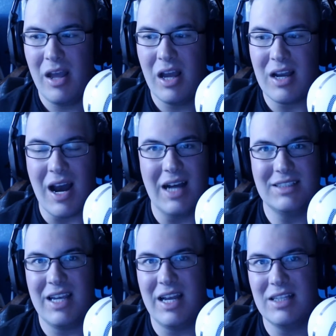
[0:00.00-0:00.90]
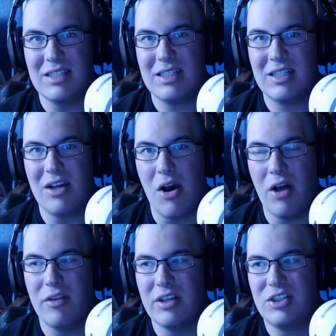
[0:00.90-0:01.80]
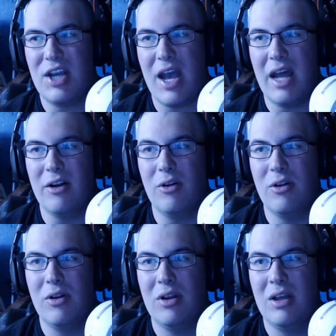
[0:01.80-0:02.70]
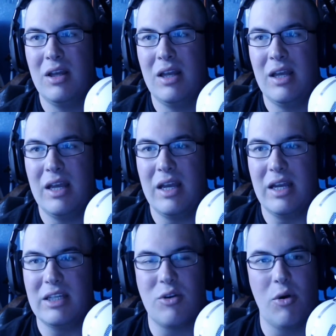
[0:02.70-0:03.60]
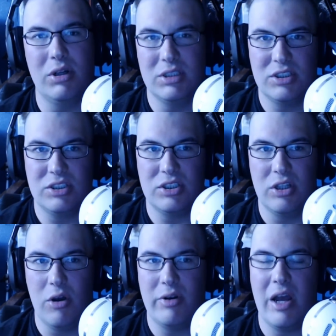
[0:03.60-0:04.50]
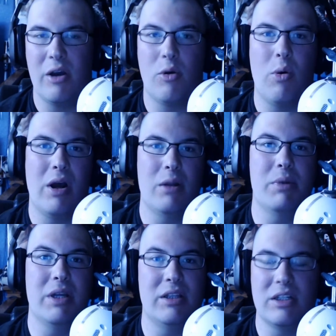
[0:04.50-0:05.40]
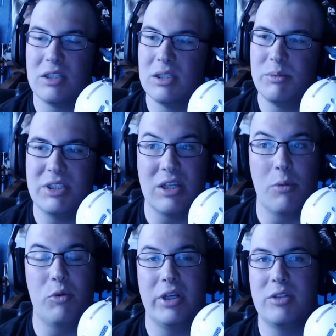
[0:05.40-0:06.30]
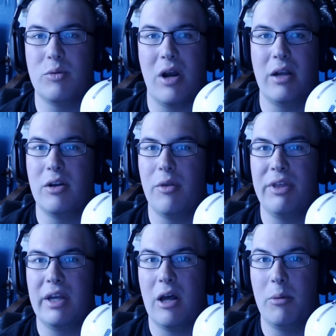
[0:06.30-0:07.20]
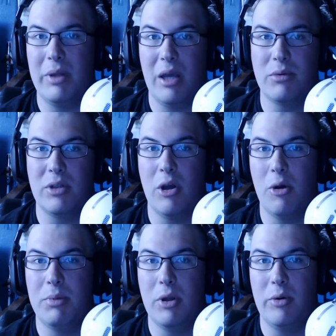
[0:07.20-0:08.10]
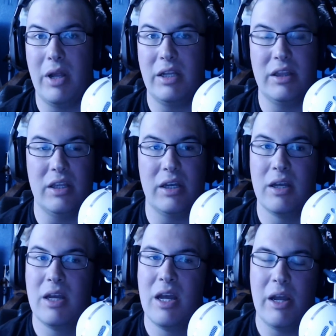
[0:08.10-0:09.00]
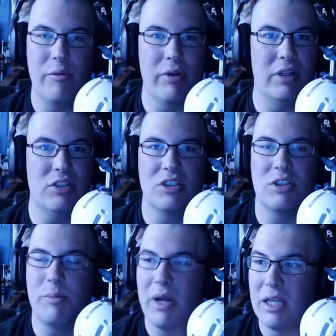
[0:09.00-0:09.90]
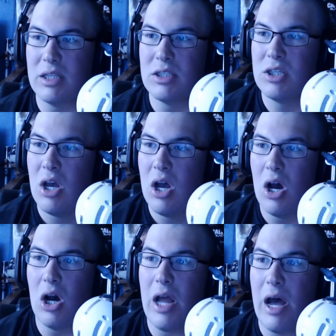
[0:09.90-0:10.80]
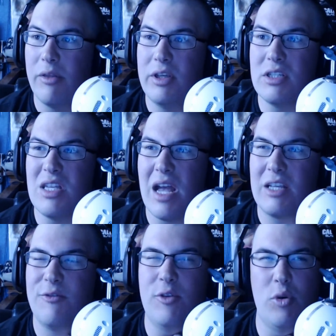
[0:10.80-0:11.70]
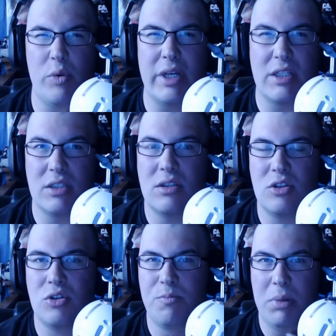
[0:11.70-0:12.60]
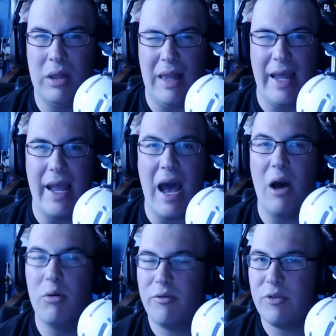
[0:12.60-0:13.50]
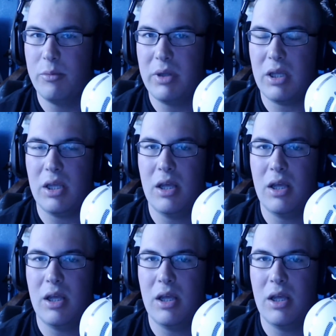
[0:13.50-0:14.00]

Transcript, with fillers: content on this channel is going to slow down quite a bit. There's going to be some weeks where I don't think I'll be able to upload anything. It really just depends on how these next few weeks play out for me.